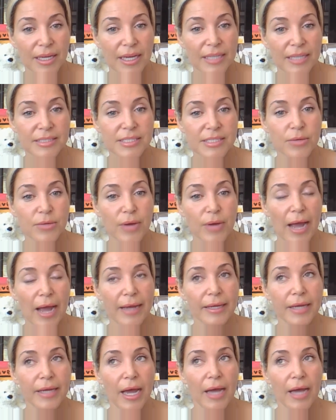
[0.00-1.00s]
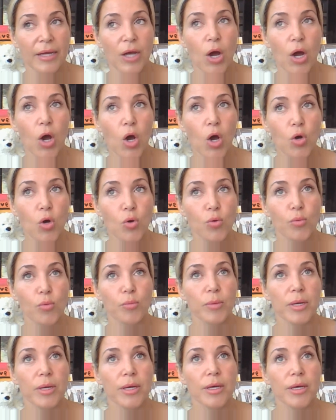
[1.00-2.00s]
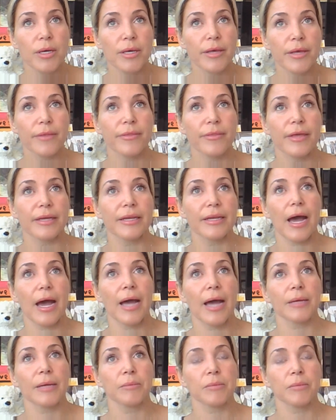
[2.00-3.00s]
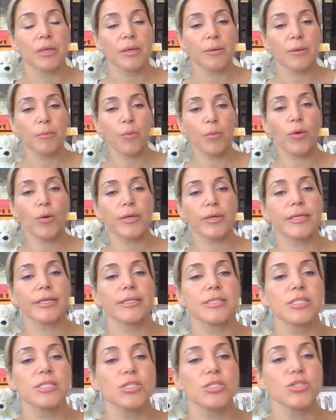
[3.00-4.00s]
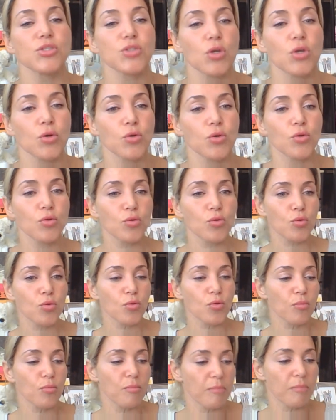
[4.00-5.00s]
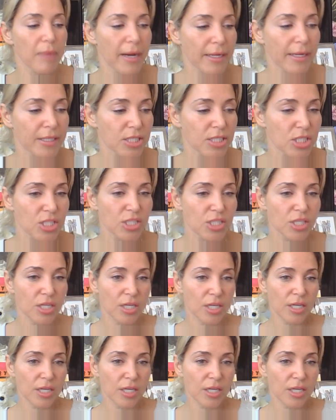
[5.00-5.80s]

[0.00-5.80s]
And so I hope that I am pouring so much